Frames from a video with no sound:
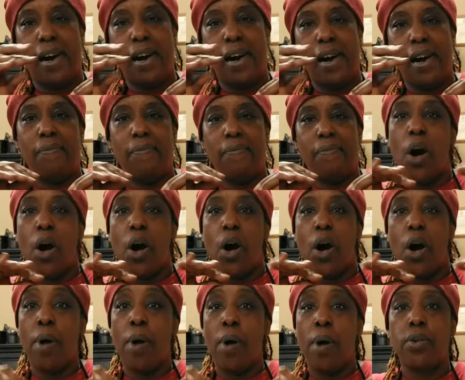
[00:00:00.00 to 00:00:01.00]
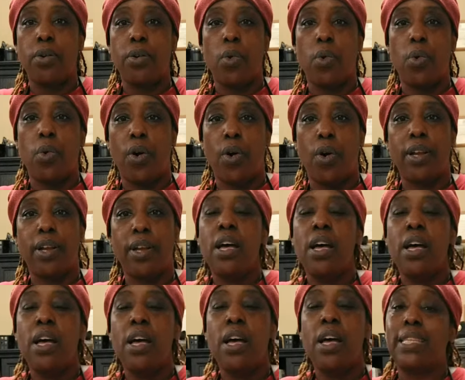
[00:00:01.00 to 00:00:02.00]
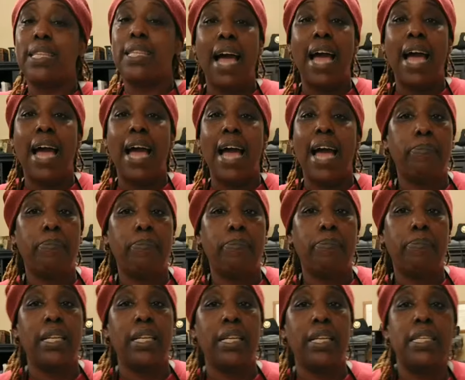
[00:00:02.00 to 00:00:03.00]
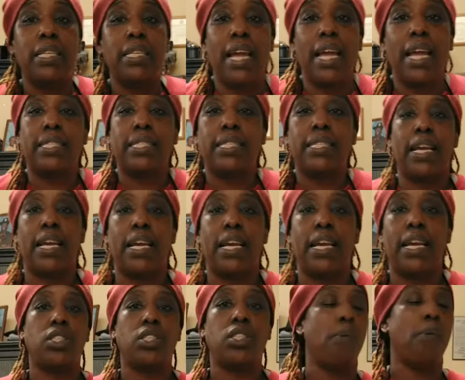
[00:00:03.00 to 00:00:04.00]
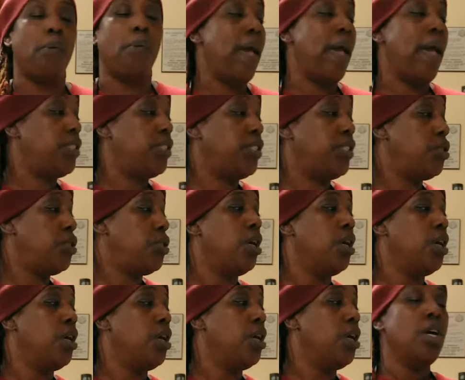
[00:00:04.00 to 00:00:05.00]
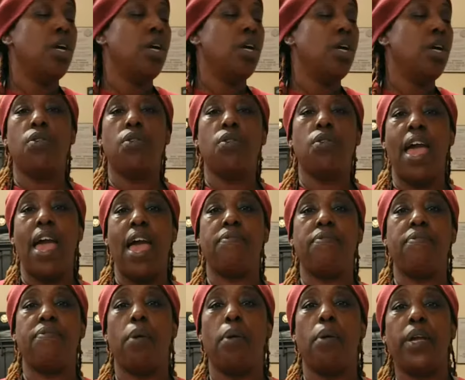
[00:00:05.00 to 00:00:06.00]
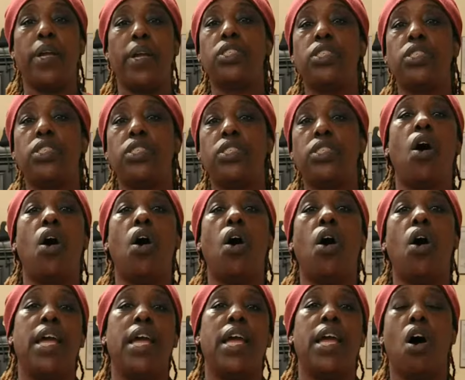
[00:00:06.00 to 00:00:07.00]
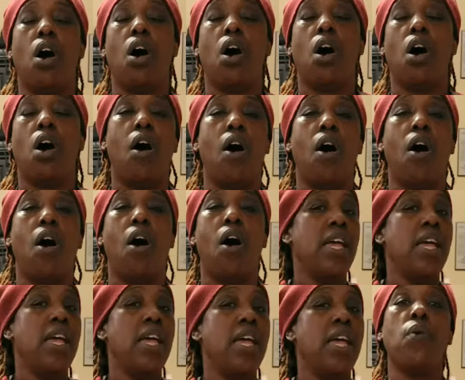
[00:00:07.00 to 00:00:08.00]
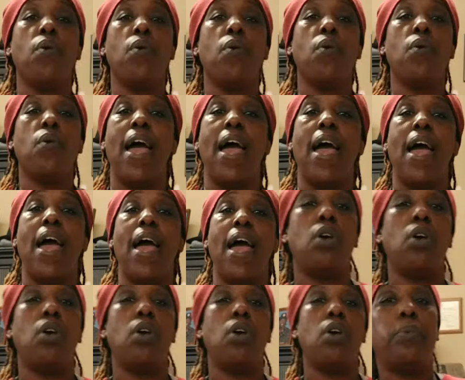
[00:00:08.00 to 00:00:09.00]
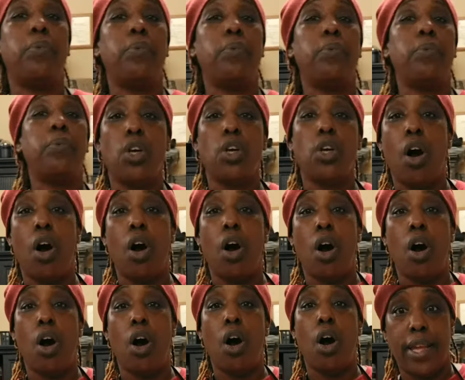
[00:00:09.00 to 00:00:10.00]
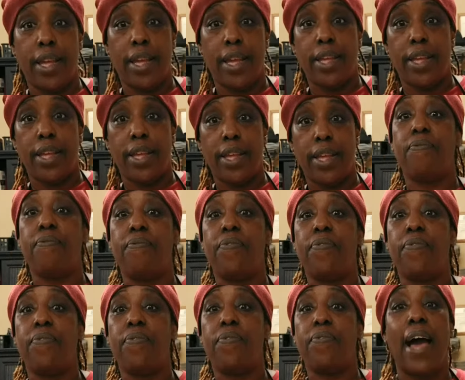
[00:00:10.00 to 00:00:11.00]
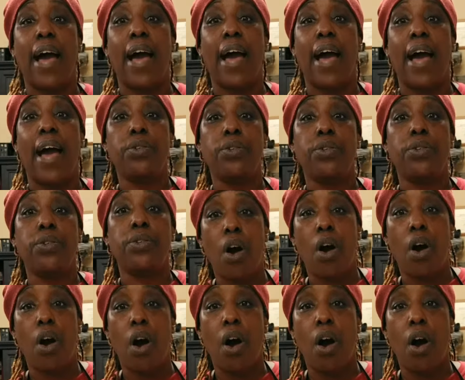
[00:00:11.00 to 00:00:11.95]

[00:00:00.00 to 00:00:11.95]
foam on the water. But the lights will be the next section. So make sure you have your picture holder and your art. If you have trouble with your art and you can't figure out how to do your art,